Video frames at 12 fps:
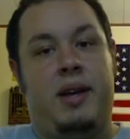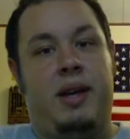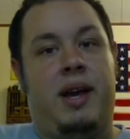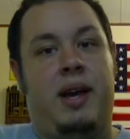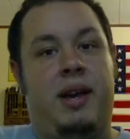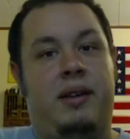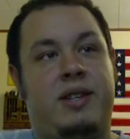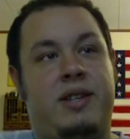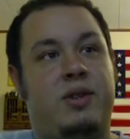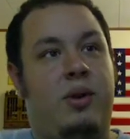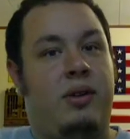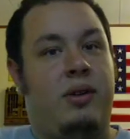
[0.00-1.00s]
And
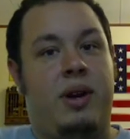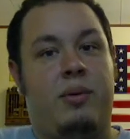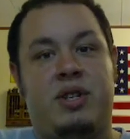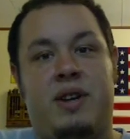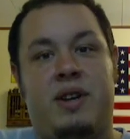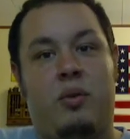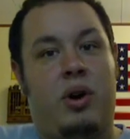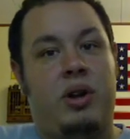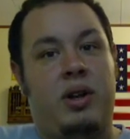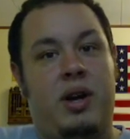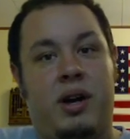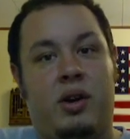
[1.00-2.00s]
that's all. I wish
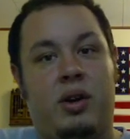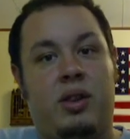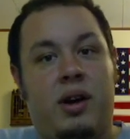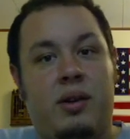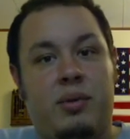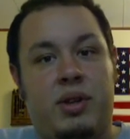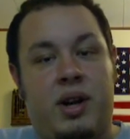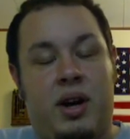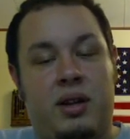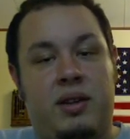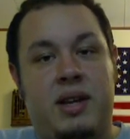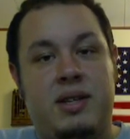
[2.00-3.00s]
everyone uh, good luck with the
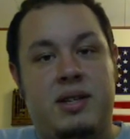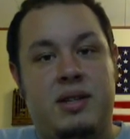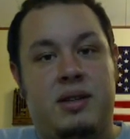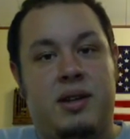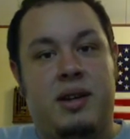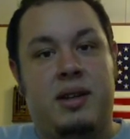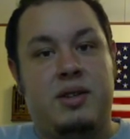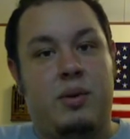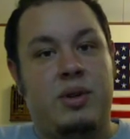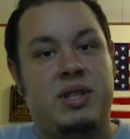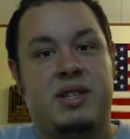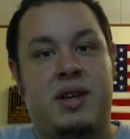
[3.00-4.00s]
contest. It's
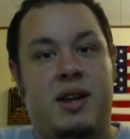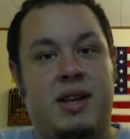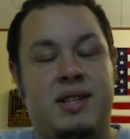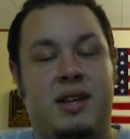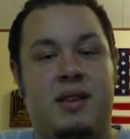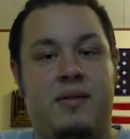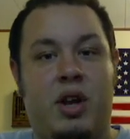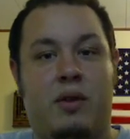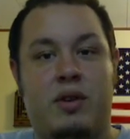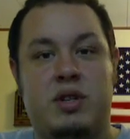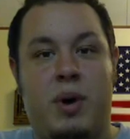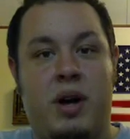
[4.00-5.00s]
always exciting seeing the video
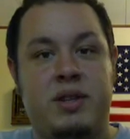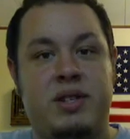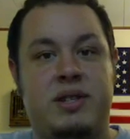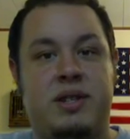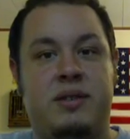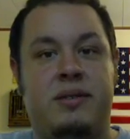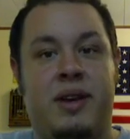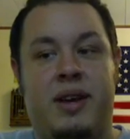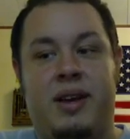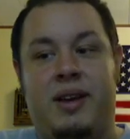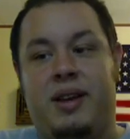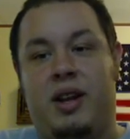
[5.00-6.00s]
responses and,
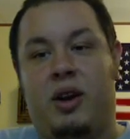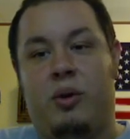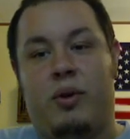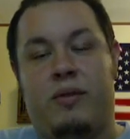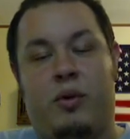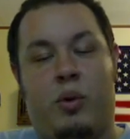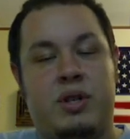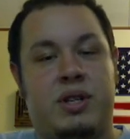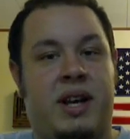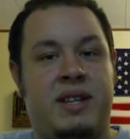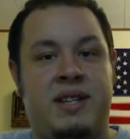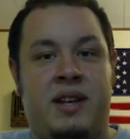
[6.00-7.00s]
you know, of course,
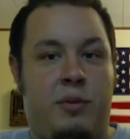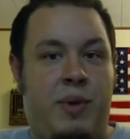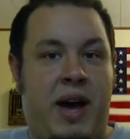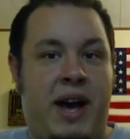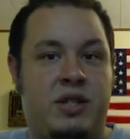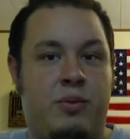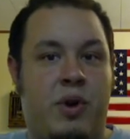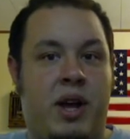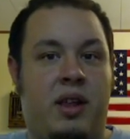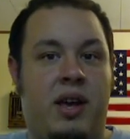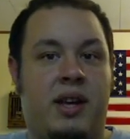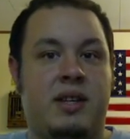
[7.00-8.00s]
like I said in the past,
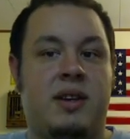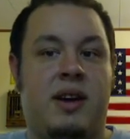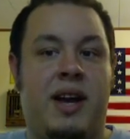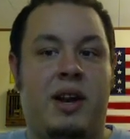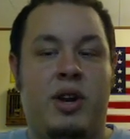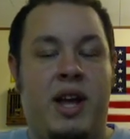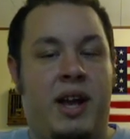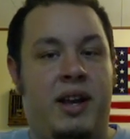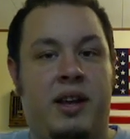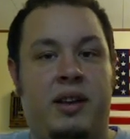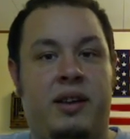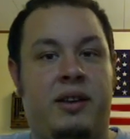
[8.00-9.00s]
Ray likes uh,
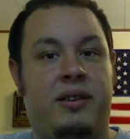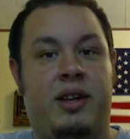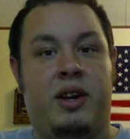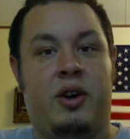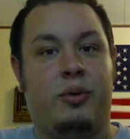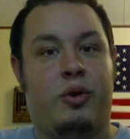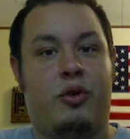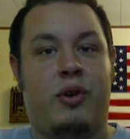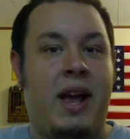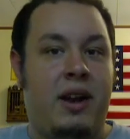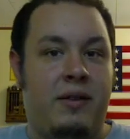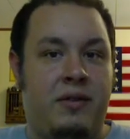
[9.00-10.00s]
entertaining, you know,
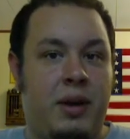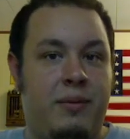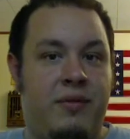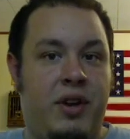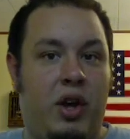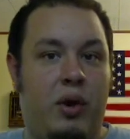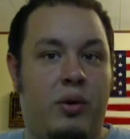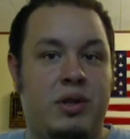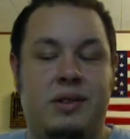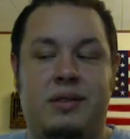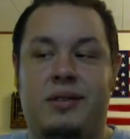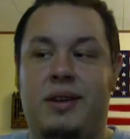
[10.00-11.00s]
creative type
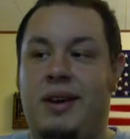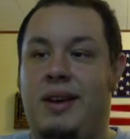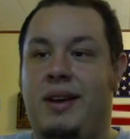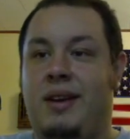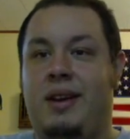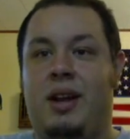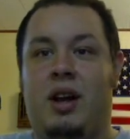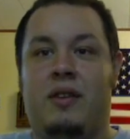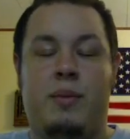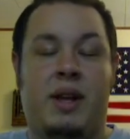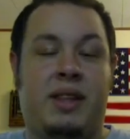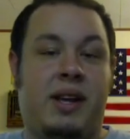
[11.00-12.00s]
videos and, you know,
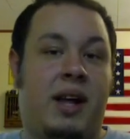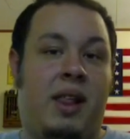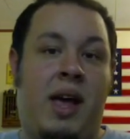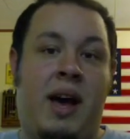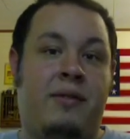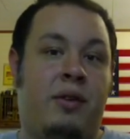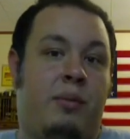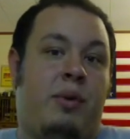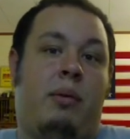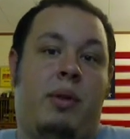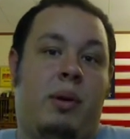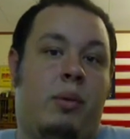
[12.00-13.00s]
if you make the guy laugh, you'll
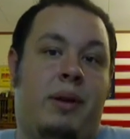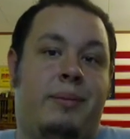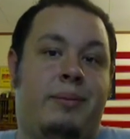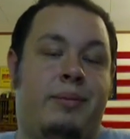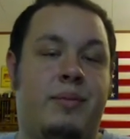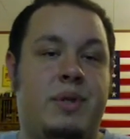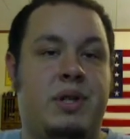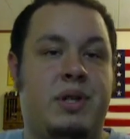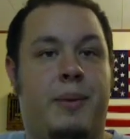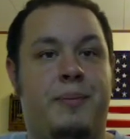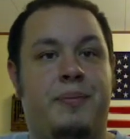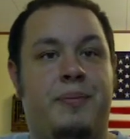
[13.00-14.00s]
probably win.
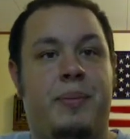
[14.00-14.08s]
So